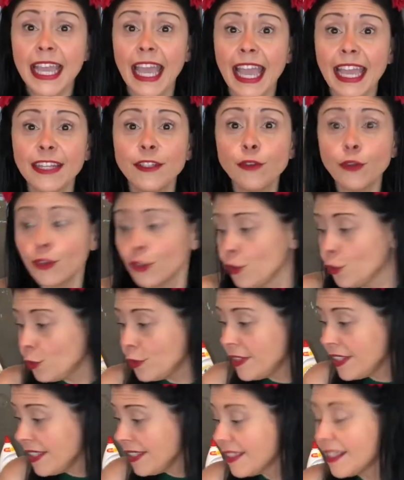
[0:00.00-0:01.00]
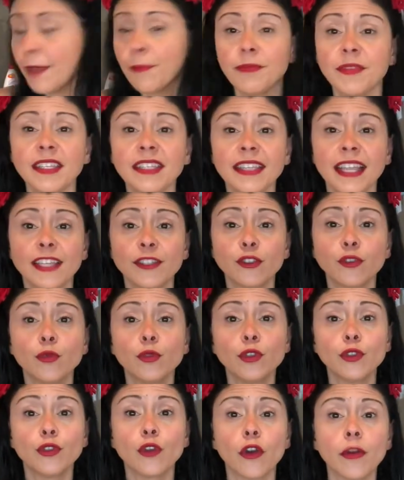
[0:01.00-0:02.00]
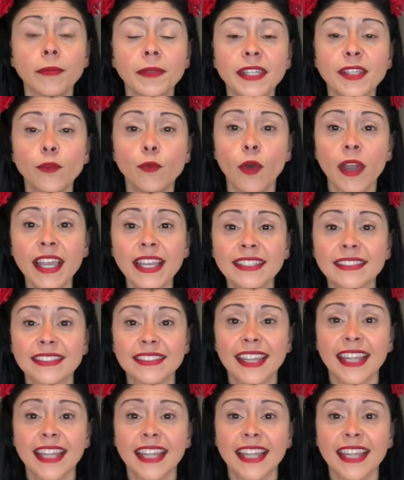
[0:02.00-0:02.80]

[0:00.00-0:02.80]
and you're using something that you would normally waste.